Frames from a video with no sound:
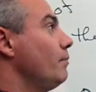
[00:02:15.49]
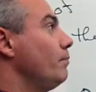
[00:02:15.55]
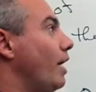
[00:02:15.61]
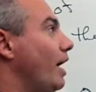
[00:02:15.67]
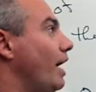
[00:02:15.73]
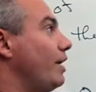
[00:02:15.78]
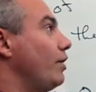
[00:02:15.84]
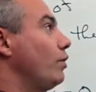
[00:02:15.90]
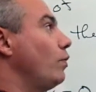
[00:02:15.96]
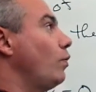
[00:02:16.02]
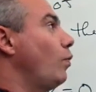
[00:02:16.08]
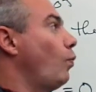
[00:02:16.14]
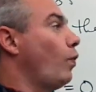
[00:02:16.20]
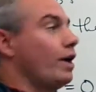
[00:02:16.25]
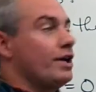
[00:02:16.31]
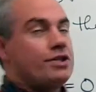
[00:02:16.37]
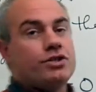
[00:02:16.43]
but
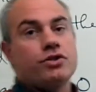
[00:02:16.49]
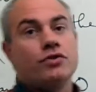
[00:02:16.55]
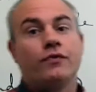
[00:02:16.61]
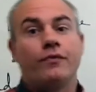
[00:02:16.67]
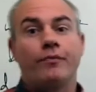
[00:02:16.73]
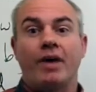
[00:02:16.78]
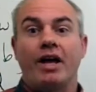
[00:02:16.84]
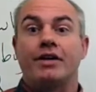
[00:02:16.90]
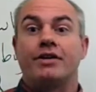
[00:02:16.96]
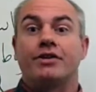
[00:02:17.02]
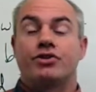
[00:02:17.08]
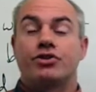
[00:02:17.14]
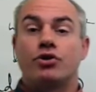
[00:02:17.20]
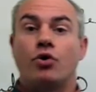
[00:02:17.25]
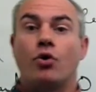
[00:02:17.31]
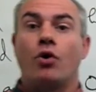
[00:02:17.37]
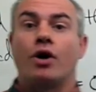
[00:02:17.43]
once you've made a
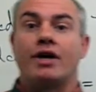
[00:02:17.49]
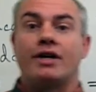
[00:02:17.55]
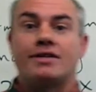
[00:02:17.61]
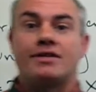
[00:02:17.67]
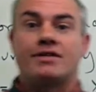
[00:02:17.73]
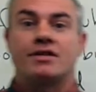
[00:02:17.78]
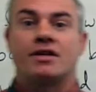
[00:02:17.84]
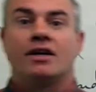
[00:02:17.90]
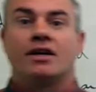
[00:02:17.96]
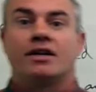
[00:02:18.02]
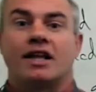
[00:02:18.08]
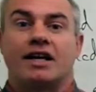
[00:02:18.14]
choice,